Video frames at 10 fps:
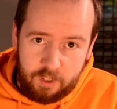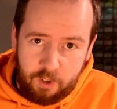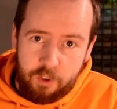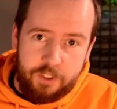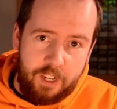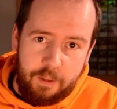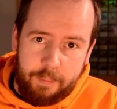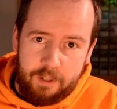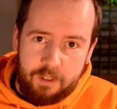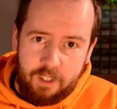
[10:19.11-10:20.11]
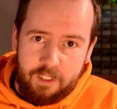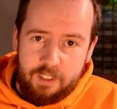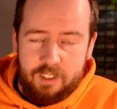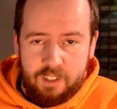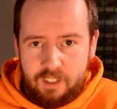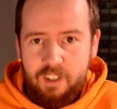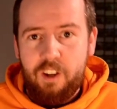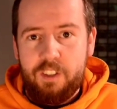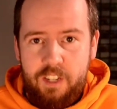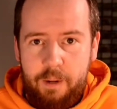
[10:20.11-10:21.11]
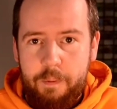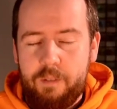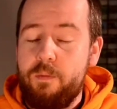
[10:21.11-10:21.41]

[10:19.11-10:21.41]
untap the bounce land and tap it.